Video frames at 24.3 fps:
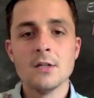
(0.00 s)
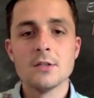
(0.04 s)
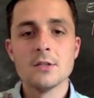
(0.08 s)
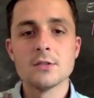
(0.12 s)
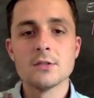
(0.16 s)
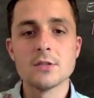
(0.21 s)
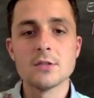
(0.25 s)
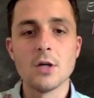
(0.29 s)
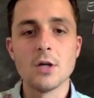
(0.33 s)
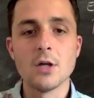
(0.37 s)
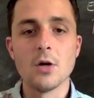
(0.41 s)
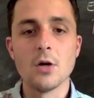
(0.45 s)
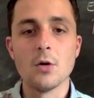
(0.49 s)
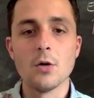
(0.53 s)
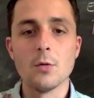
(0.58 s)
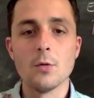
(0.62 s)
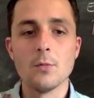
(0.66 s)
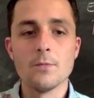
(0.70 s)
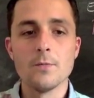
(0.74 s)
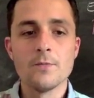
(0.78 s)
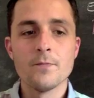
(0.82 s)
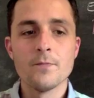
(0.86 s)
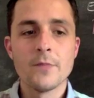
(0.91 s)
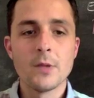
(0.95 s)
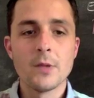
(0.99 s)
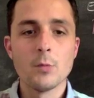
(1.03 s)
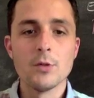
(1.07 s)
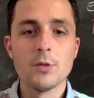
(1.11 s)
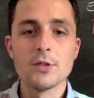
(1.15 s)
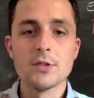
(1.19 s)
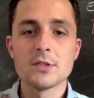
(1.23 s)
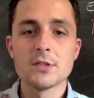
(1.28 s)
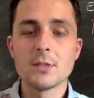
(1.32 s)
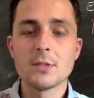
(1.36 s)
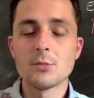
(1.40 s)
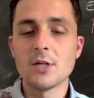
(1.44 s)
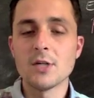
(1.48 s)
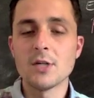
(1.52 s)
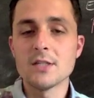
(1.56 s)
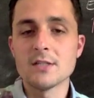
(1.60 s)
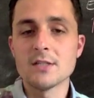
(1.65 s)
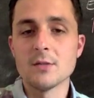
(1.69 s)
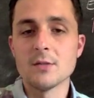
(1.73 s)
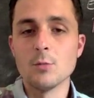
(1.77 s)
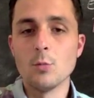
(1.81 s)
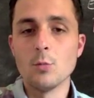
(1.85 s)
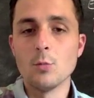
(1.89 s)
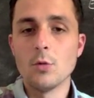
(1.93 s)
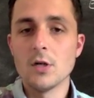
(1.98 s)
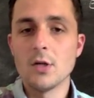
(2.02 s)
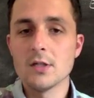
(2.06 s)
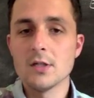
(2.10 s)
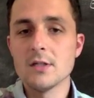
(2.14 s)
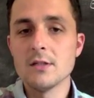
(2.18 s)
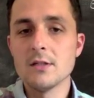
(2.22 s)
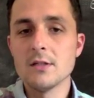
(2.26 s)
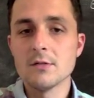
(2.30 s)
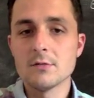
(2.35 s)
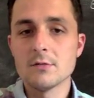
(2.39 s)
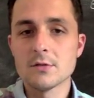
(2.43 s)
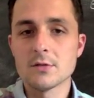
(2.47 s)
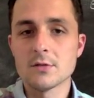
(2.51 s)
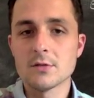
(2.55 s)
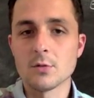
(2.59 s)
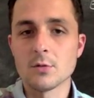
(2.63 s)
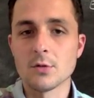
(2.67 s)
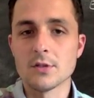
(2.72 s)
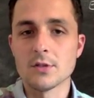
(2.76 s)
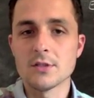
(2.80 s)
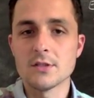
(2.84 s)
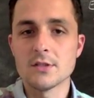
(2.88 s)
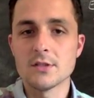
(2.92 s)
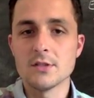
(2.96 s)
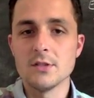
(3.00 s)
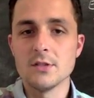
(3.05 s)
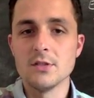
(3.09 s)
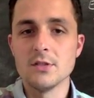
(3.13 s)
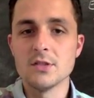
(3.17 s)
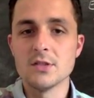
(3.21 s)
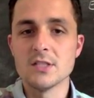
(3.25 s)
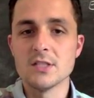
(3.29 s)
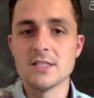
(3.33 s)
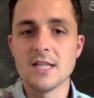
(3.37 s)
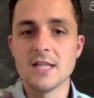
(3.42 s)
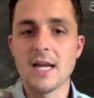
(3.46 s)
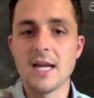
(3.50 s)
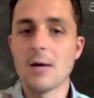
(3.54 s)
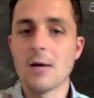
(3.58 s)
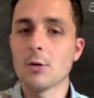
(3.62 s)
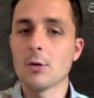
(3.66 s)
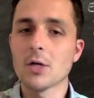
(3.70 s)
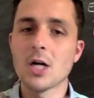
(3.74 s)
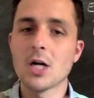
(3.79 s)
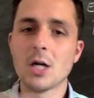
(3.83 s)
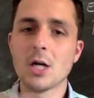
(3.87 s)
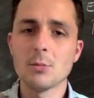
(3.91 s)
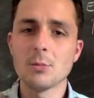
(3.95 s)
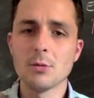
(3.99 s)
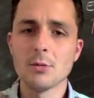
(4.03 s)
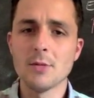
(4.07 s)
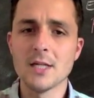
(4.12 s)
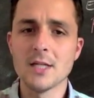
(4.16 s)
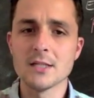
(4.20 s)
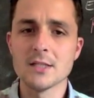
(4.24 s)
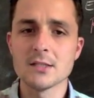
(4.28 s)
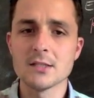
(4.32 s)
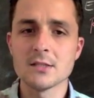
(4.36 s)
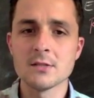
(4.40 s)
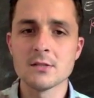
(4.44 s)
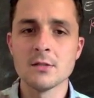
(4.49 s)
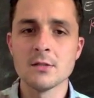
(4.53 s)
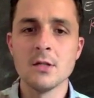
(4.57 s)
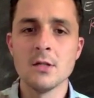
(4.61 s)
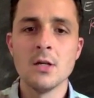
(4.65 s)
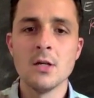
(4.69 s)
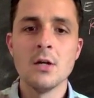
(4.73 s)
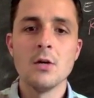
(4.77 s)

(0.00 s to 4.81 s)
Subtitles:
So when you're summarizing one source, you should say how it complements